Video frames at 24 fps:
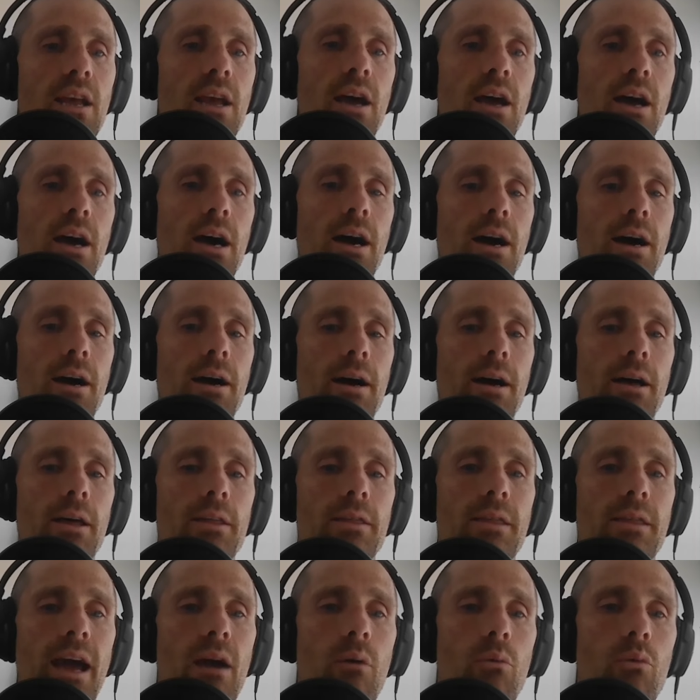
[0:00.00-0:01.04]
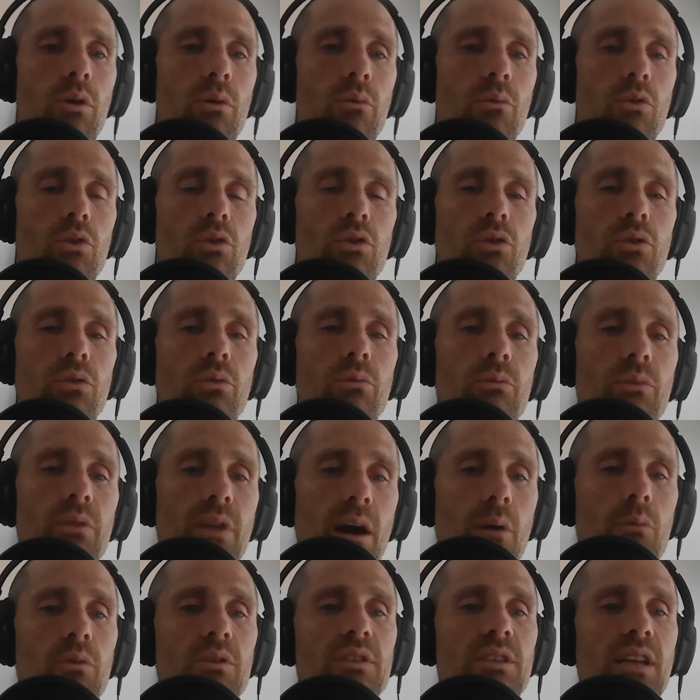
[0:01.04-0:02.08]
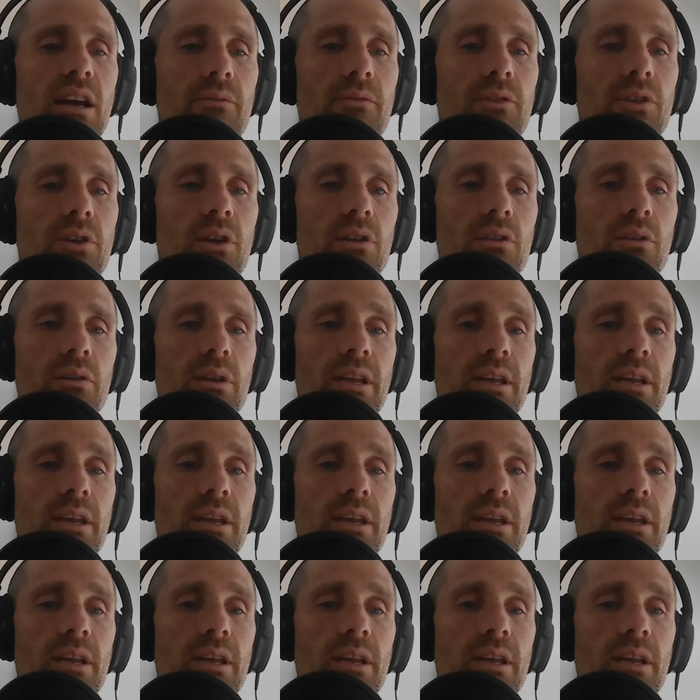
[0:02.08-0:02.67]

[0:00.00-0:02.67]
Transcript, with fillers: Uh, that one will, that one's definitely on the,